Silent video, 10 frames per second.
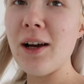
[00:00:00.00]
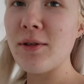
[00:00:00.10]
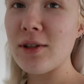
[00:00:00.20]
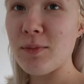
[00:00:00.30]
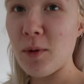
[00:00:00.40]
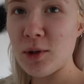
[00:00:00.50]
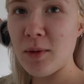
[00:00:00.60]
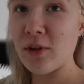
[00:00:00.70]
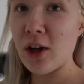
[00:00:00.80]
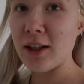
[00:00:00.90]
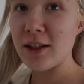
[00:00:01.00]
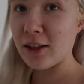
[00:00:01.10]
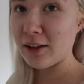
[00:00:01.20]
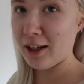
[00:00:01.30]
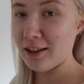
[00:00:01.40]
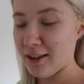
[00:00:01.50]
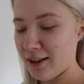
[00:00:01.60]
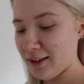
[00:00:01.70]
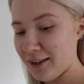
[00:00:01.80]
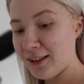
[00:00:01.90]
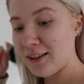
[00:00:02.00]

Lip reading: I wasn't supposed to be vlogging until later.